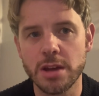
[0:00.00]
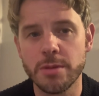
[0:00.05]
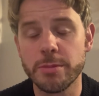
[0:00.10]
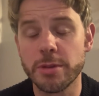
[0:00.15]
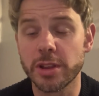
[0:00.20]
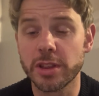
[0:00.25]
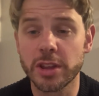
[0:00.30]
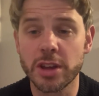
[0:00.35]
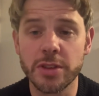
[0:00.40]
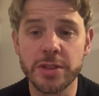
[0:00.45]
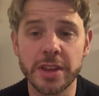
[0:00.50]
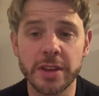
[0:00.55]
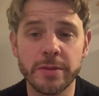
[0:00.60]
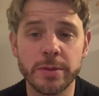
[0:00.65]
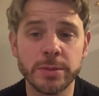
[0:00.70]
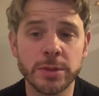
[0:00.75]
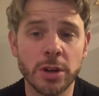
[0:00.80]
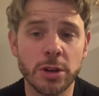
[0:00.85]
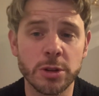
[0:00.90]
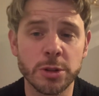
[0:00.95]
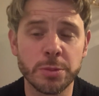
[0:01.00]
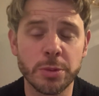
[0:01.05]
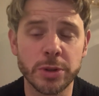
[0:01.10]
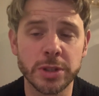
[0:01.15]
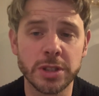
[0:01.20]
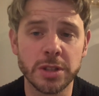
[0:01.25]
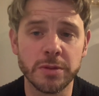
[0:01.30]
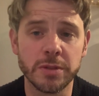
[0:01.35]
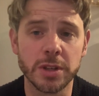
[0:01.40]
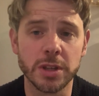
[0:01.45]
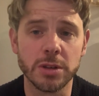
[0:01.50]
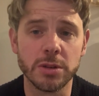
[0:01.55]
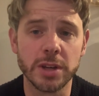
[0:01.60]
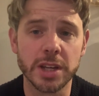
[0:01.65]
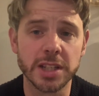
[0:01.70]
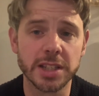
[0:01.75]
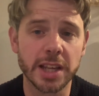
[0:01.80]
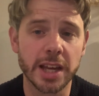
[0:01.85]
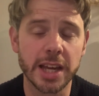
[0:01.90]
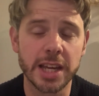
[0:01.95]
But the good thing from Tottenham's point of view
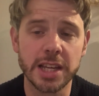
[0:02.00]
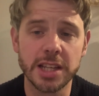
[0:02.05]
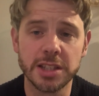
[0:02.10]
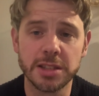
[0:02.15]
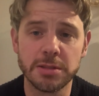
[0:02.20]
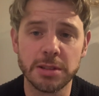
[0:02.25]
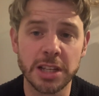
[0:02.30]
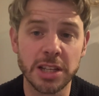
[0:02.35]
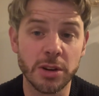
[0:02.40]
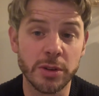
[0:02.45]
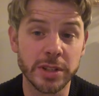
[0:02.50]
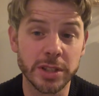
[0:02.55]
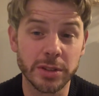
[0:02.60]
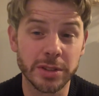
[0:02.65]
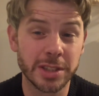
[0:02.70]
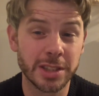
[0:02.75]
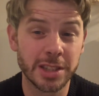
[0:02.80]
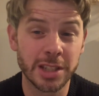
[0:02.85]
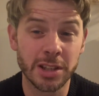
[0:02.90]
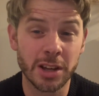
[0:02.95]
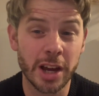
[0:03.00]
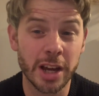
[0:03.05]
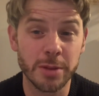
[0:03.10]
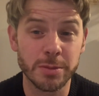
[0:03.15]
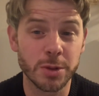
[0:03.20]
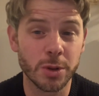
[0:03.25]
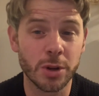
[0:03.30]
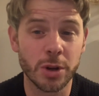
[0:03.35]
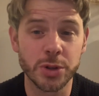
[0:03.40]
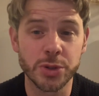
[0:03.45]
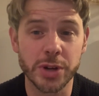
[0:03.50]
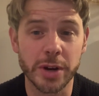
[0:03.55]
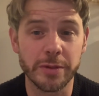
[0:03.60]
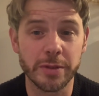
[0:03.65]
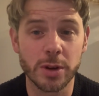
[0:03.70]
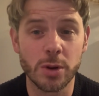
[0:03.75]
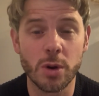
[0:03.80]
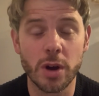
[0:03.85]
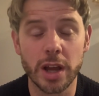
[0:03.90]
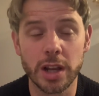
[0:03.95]
is that he's tied up to a contract for
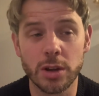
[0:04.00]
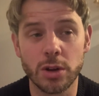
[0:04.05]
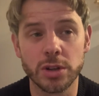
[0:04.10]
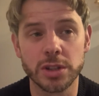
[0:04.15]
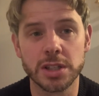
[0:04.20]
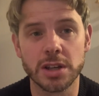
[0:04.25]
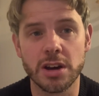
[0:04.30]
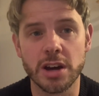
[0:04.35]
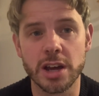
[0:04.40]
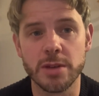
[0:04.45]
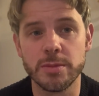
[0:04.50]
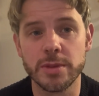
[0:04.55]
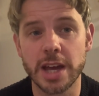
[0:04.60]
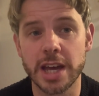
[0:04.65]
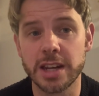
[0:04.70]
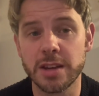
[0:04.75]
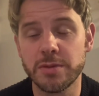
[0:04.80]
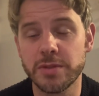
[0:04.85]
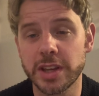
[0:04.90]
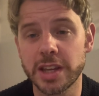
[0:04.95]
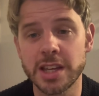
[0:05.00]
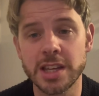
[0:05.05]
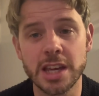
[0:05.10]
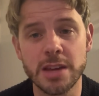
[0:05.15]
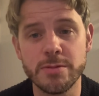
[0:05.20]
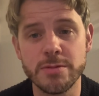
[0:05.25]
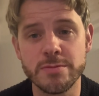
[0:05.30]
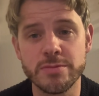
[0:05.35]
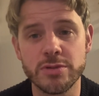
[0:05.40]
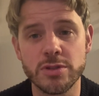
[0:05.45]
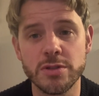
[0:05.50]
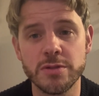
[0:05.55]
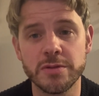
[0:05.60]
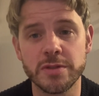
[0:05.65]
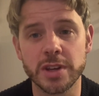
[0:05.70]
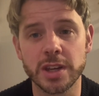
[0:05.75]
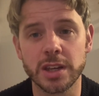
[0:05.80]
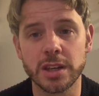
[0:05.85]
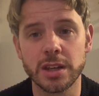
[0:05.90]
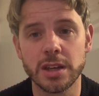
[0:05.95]
quite a long time, and if they can keep
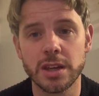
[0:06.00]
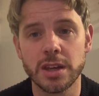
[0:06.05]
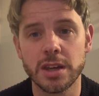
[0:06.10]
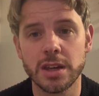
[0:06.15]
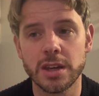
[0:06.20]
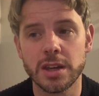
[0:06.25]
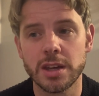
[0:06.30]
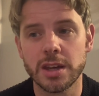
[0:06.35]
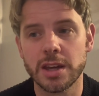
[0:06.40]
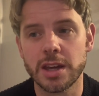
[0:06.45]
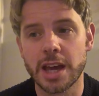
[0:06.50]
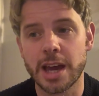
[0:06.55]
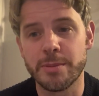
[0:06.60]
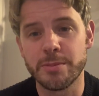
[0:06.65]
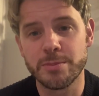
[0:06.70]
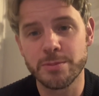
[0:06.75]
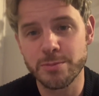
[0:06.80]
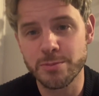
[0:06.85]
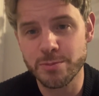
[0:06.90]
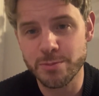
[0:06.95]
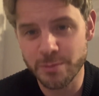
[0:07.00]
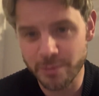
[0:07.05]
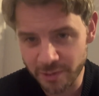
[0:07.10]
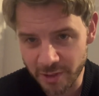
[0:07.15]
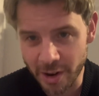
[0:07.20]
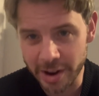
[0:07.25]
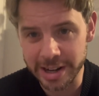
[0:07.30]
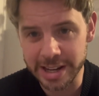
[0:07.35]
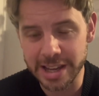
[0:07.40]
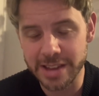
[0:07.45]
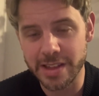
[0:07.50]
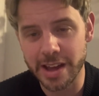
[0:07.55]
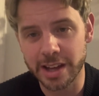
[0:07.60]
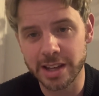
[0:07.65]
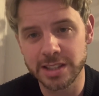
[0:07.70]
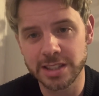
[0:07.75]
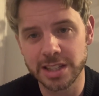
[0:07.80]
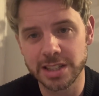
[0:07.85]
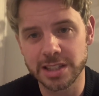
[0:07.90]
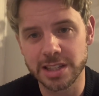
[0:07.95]
improving and finally get that
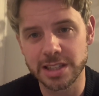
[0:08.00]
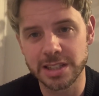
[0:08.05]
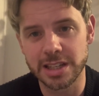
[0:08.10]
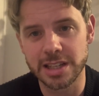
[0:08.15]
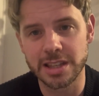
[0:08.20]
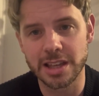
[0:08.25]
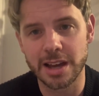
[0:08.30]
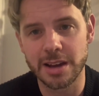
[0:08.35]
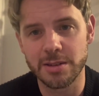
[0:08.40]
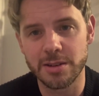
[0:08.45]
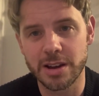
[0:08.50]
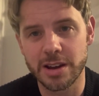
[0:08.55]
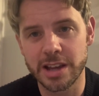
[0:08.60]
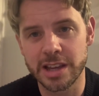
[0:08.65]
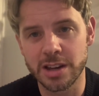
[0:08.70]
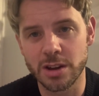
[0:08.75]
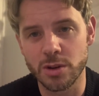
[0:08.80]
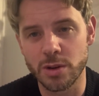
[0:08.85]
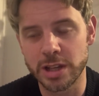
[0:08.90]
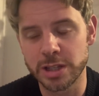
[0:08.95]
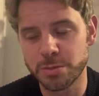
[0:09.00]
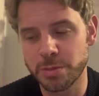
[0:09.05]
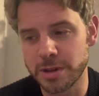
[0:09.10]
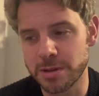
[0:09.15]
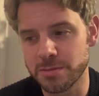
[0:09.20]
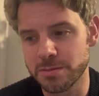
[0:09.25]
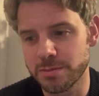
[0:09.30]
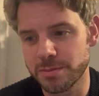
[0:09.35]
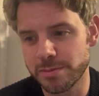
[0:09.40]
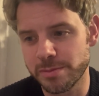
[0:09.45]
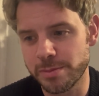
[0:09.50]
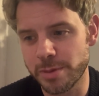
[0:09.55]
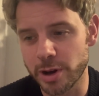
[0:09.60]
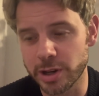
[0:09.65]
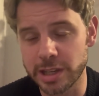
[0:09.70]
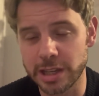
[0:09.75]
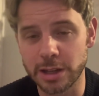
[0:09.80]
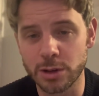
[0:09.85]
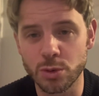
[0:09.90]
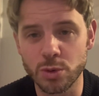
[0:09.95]
consistency that has been
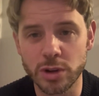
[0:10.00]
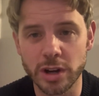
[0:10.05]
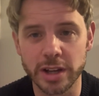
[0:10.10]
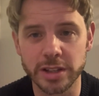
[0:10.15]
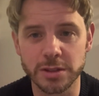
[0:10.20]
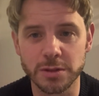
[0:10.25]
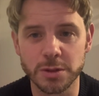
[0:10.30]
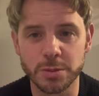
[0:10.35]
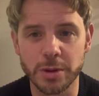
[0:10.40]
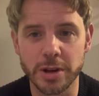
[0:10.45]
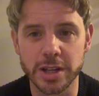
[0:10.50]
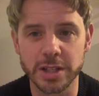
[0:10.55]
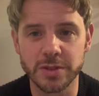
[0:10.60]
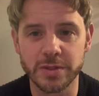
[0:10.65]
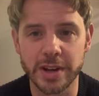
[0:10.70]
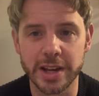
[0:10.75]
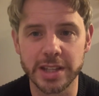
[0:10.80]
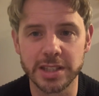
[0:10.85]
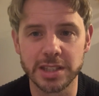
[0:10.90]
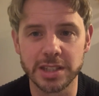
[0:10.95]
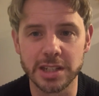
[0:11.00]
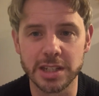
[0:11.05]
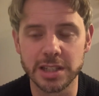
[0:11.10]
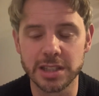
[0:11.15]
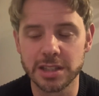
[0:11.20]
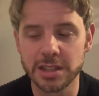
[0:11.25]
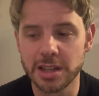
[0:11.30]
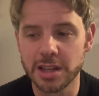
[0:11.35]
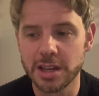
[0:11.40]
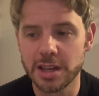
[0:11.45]
bugging all kinds of Spurs fans and is